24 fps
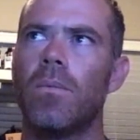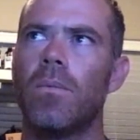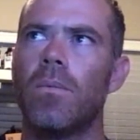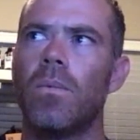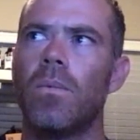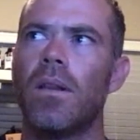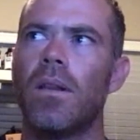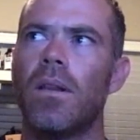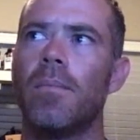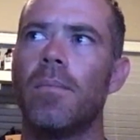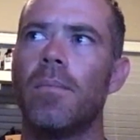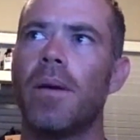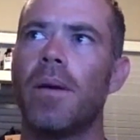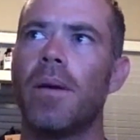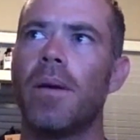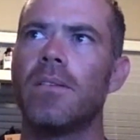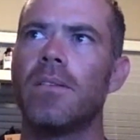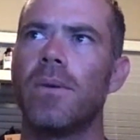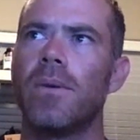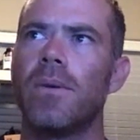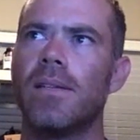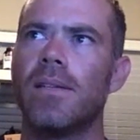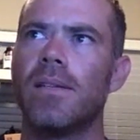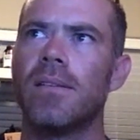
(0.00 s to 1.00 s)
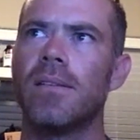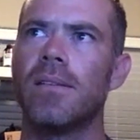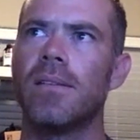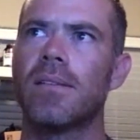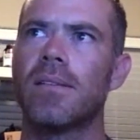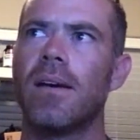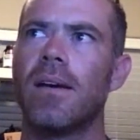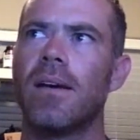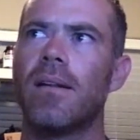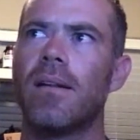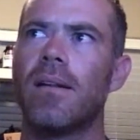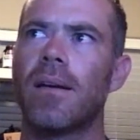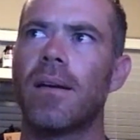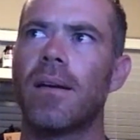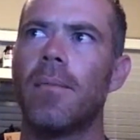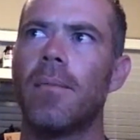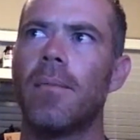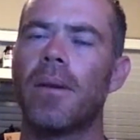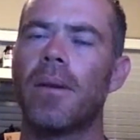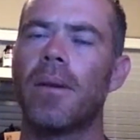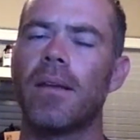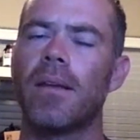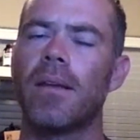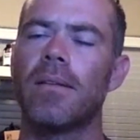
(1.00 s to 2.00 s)
one of the best ways to scale a
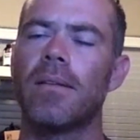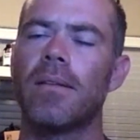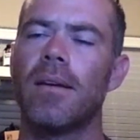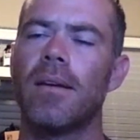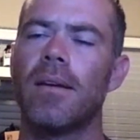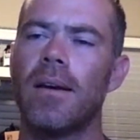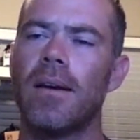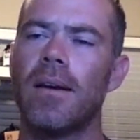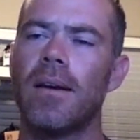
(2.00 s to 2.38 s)
company.